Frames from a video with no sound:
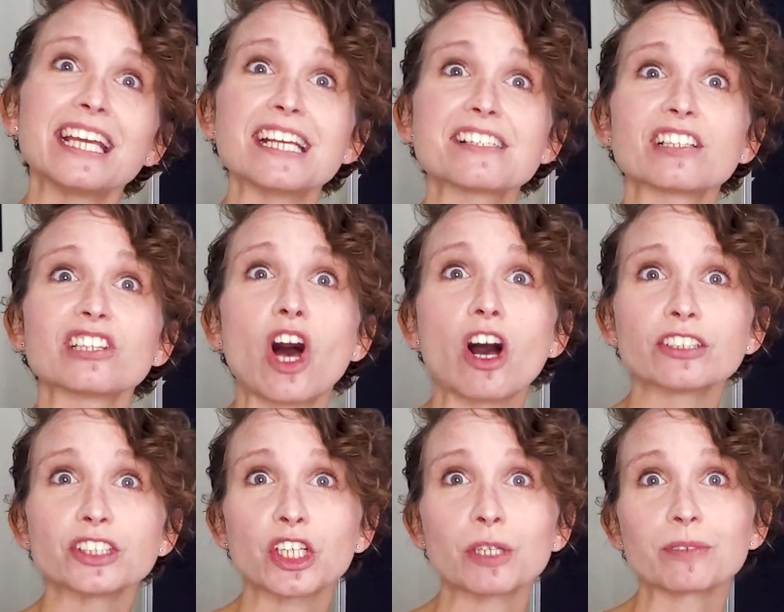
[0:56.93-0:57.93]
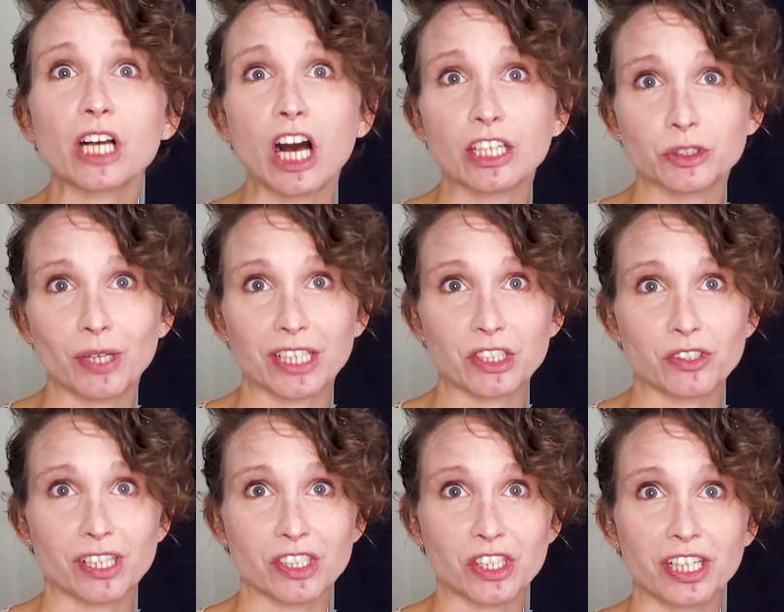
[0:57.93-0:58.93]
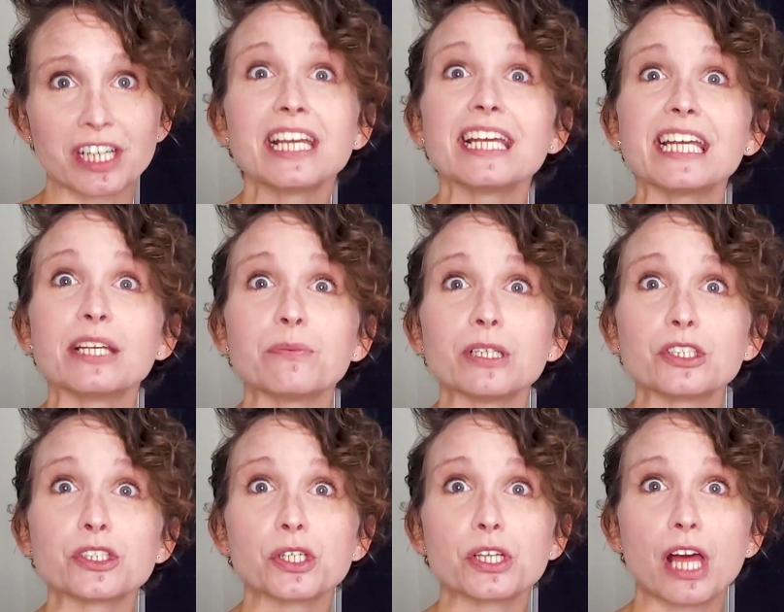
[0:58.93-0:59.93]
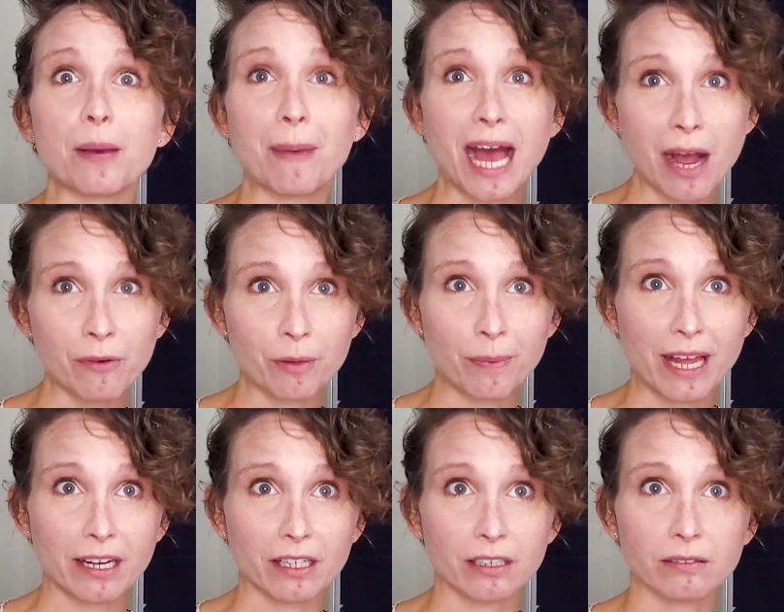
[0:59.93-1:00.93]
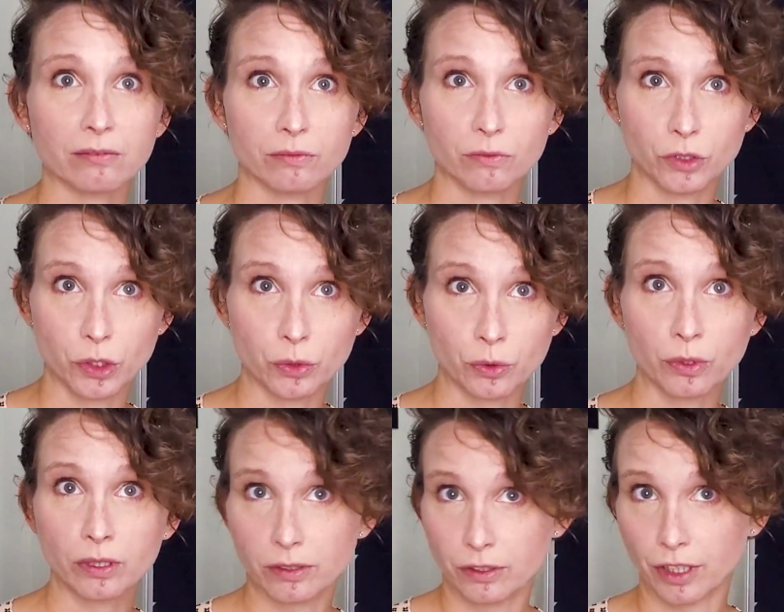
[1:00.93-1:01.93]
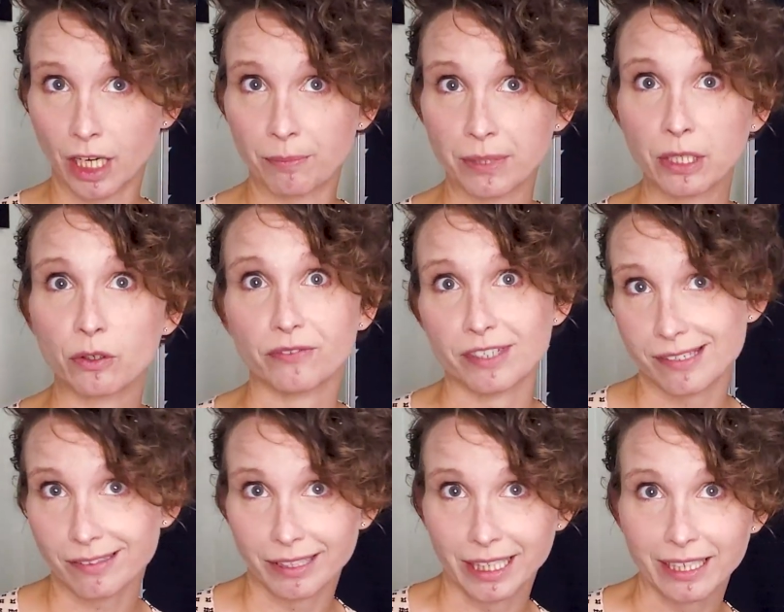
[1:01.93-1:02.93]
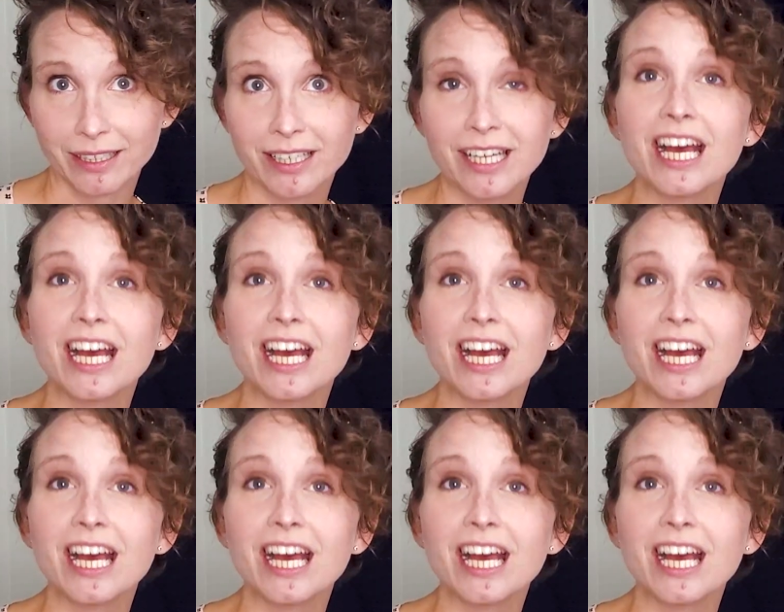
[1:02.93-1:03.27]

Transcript: is a long-term contract structure in which a power buyer, you, your company or facility,